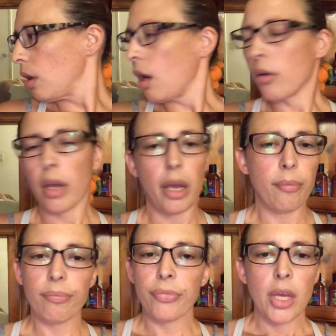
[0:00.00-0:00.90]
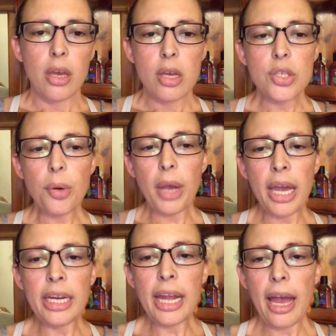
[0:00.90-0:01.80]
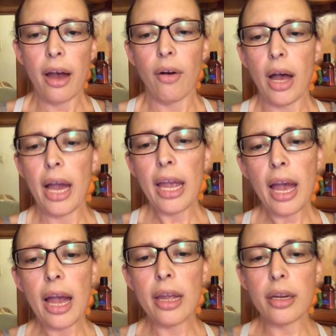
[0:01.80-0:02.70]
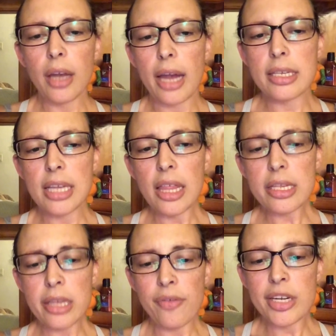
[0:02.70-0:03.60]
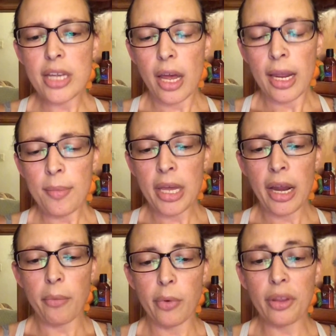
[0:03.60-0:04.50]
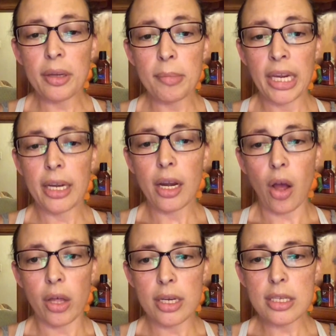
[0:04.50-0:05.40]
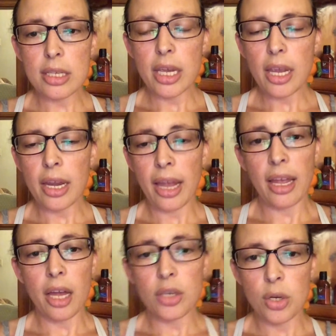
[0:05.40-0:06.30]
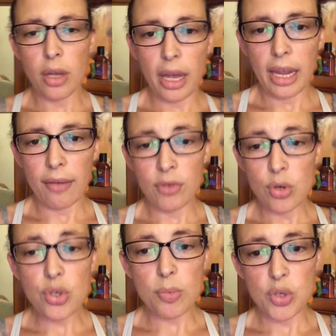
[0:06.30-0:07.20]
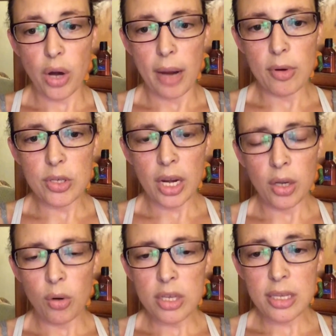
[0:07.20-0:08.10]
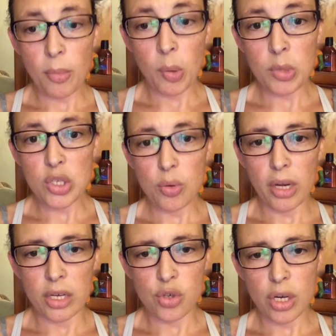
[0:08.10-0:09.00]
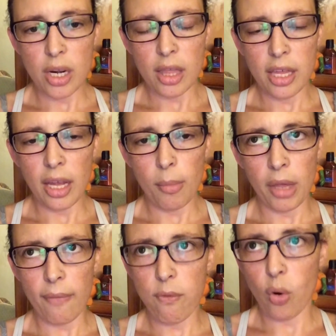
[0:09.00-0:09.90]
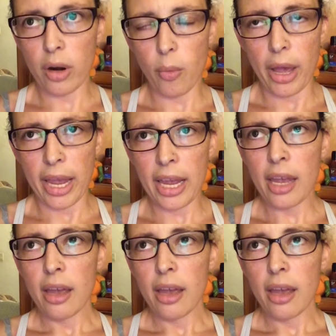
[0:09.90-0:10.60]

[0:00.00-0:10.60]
Okay. So anyhow, I say this every time and I really mean it honestly, and I have new subscribers. I noticed I'm almost to 100. I think I'm like 4 away.